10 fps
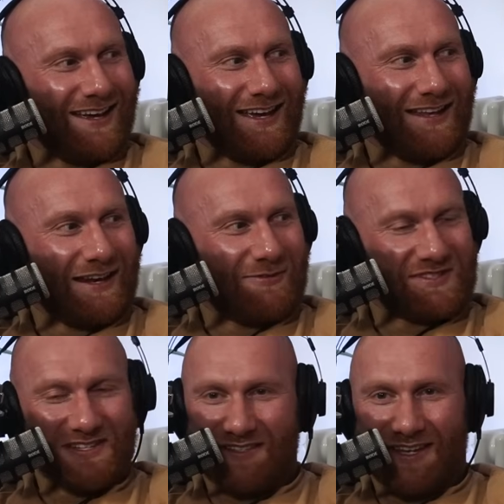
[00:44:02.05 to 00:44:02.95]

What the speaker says: And then I was just